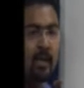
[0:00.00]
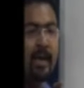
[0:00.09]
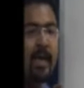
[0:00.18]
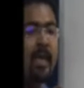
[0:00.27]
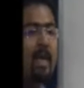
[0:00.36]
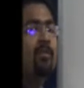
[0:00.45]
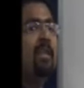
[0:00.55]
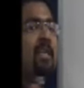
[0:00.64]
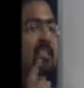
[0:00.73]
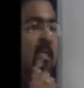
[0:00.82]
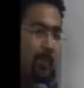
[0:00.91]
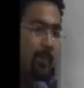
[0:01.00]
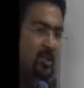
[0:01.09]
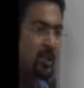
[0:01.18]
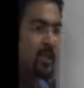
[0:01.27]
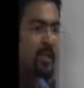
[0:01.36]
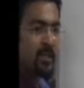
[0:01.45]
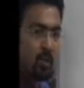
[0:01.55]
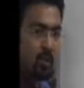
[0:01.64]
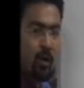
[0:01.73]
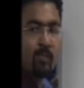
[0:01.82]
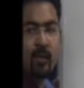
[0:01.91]
If the external pressure is not
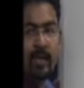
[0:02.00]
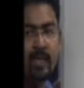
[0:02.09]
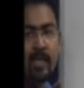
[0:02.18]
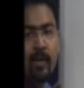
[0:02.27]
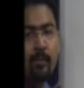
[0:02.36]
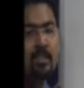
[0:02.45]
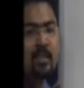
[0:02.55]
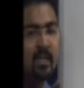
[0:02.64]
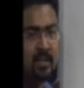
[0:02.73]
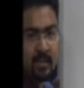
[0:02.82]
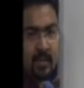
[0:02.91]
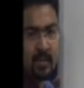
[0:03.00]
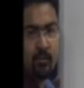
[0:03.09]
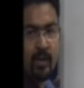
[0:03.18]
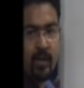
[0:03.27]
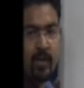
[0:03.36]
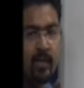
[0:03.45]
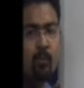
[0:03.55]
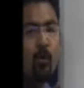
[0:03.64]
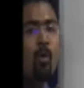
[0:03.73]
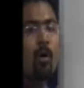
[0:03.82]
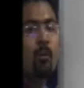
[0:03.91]
1 atm, it's lesser than 1 atm or
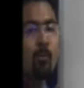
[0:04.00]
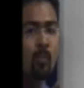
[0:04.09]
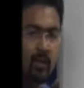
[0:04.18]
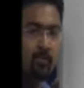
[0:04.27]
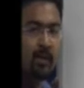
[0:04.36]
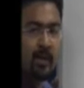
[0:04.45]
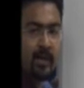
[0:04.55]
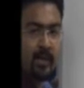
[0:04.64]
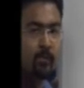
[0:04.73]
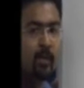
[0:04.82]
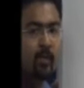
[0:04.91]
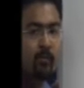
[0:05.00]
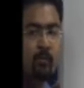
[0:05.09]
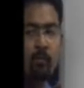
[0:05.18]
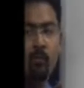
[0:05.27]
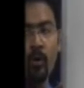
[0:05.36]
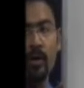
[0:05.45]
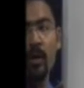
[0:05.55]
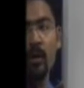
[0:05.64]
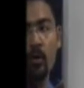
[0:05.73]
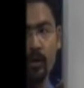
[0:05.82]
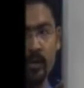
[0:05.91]
more than 1 atm, the liquid will boil accordingly.